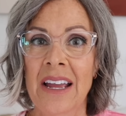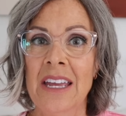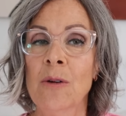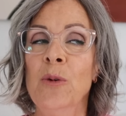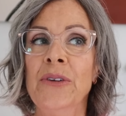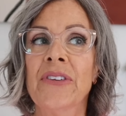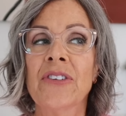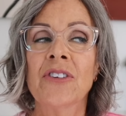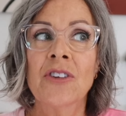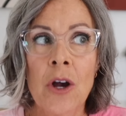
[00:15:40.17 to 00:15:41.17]
It was
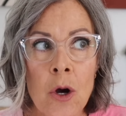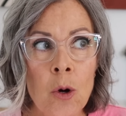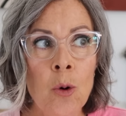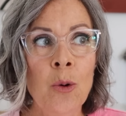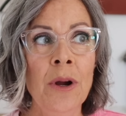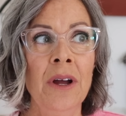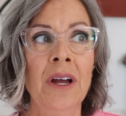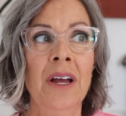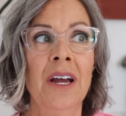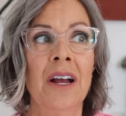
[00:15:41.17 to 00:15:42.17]
so
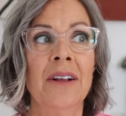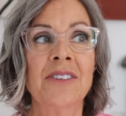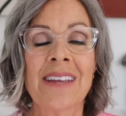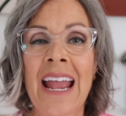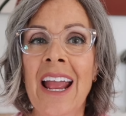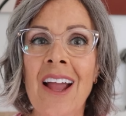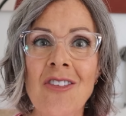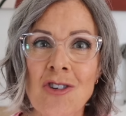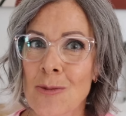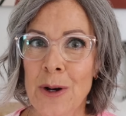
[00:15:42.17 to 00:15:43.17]

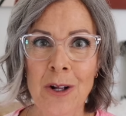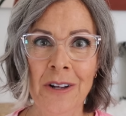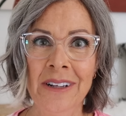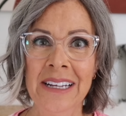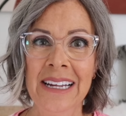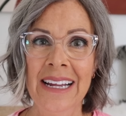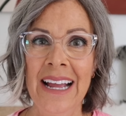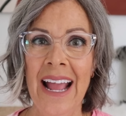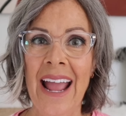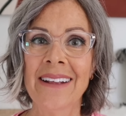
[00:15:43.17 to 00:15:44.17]
tangible.
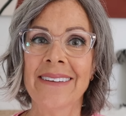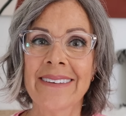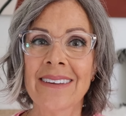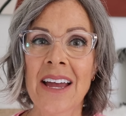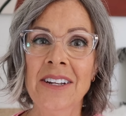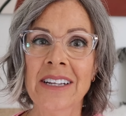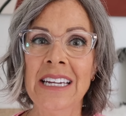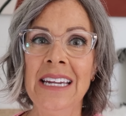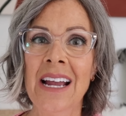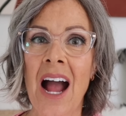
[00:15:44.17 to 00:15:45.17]
And
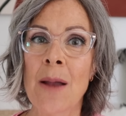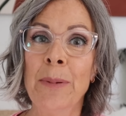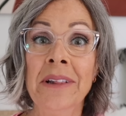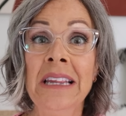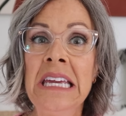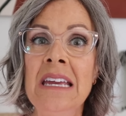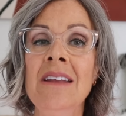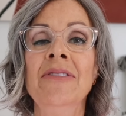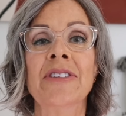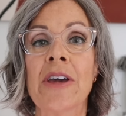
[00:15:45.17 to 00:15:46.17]
suddenly I
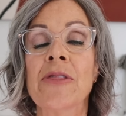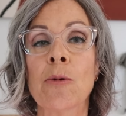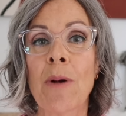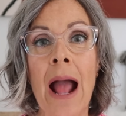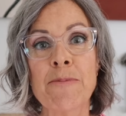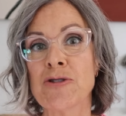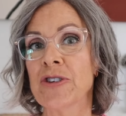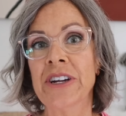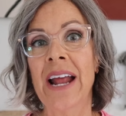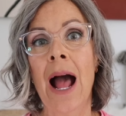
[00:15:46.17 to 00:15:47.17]
believed that the
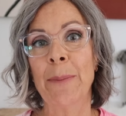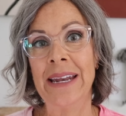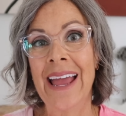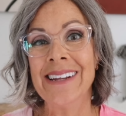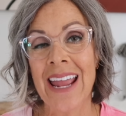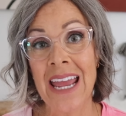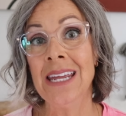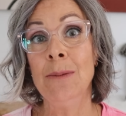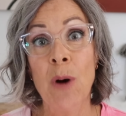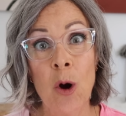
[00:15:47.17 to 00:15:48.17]
rapture could happen at
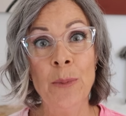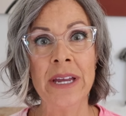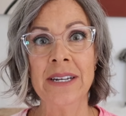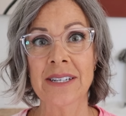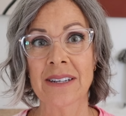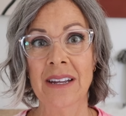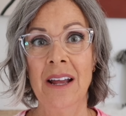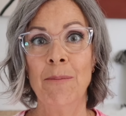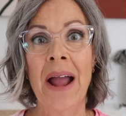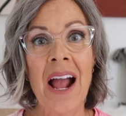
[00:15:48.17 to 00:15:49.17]
any moment.
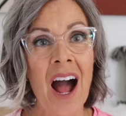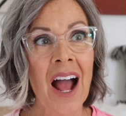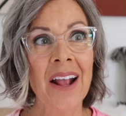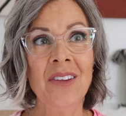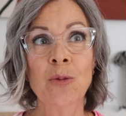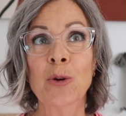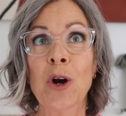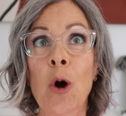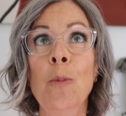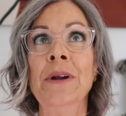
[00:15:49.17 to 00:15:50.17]
My eyes
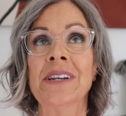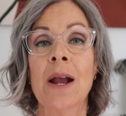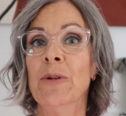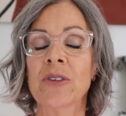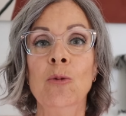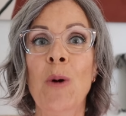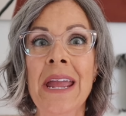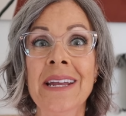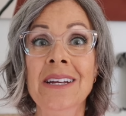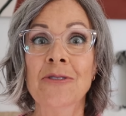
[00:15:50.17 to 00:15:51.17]
were opened. I was
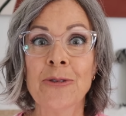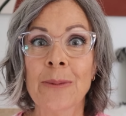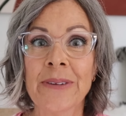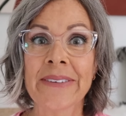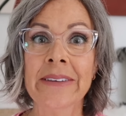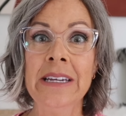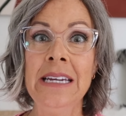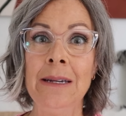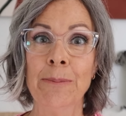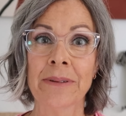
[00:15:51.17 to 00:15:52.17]
awakened from
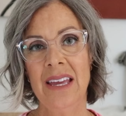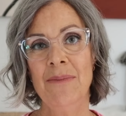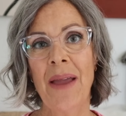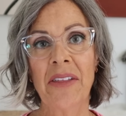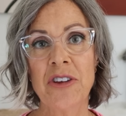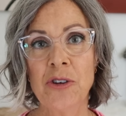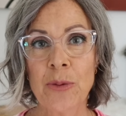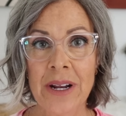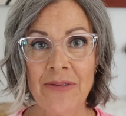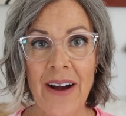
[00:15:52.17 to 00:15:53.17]
sleep. In Matthew
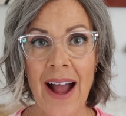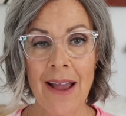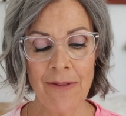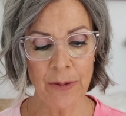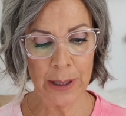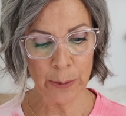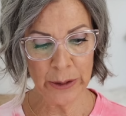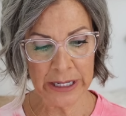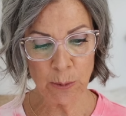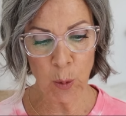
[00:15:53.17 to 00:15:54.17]
25, we
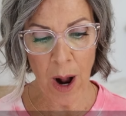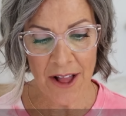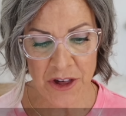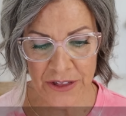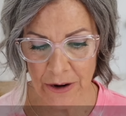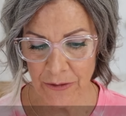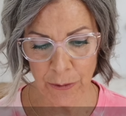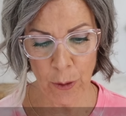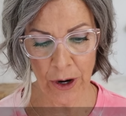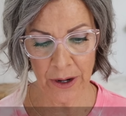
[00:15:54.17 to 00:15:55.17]
read, Watch
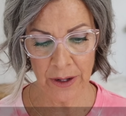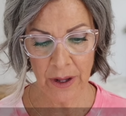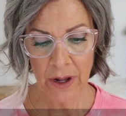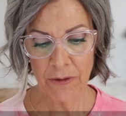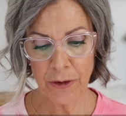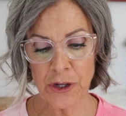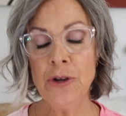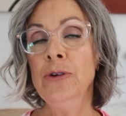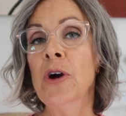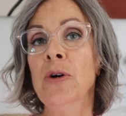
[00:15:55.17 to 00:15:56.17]
therefore, for
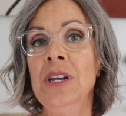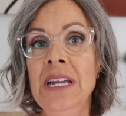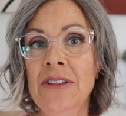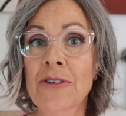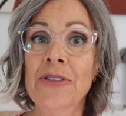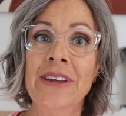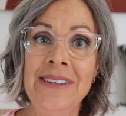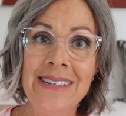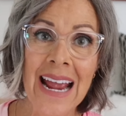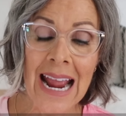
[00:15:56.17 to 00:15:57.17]
you know neither the
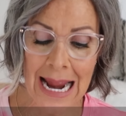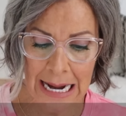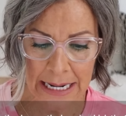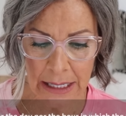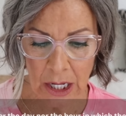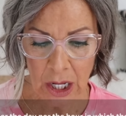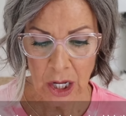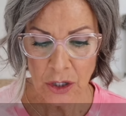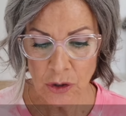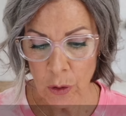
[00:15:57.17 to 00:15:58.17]
day
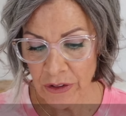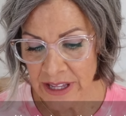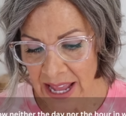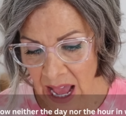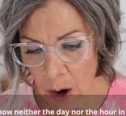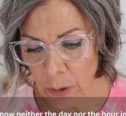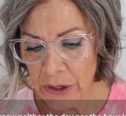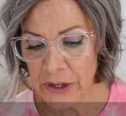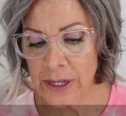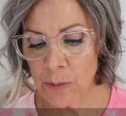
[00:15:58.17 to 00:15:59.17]
nor the
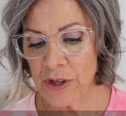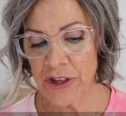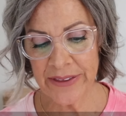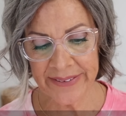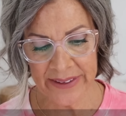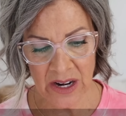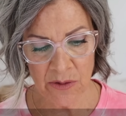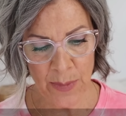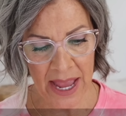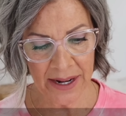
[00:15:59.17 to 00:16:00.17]
hour in which the Son
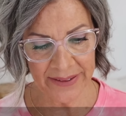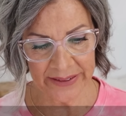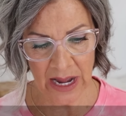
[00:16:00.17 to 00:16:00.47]
of Man is